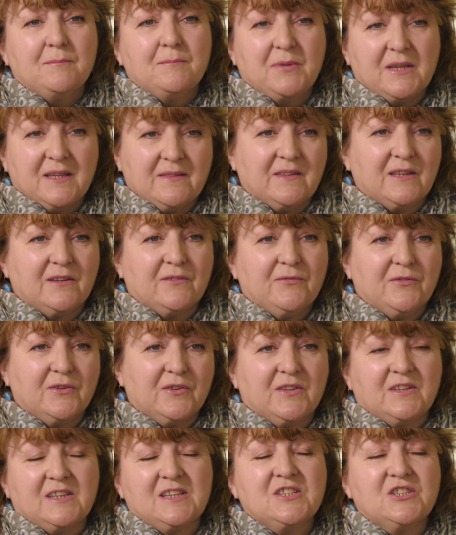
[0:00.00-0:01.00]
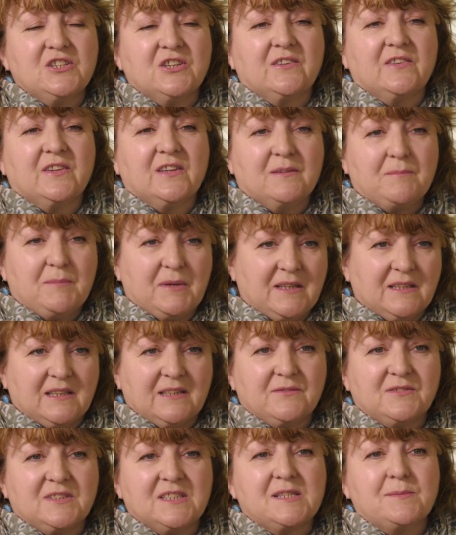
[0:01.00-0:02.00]
being there for the reason you're there, being a
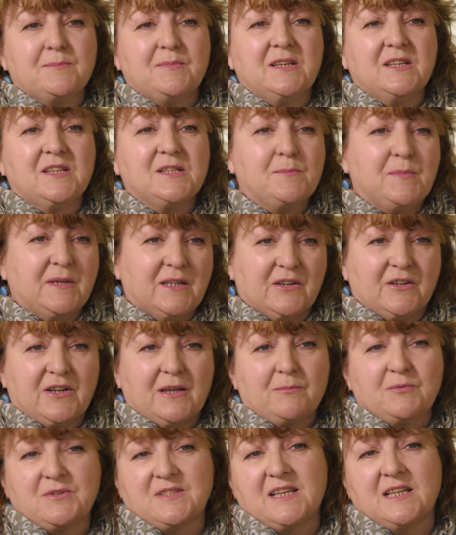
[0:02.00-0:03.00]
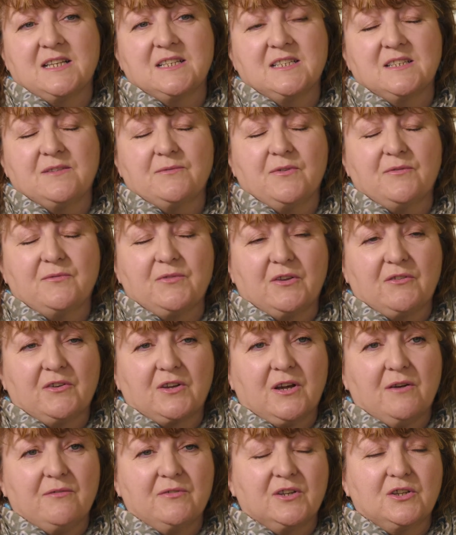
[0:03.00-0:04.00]
lived experience, being a representative of your
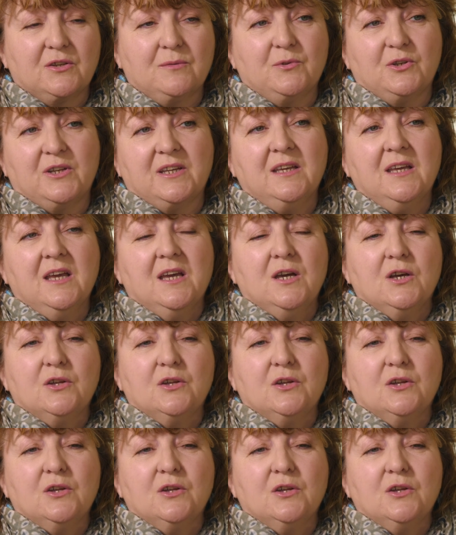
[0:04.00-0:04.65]
recovery community.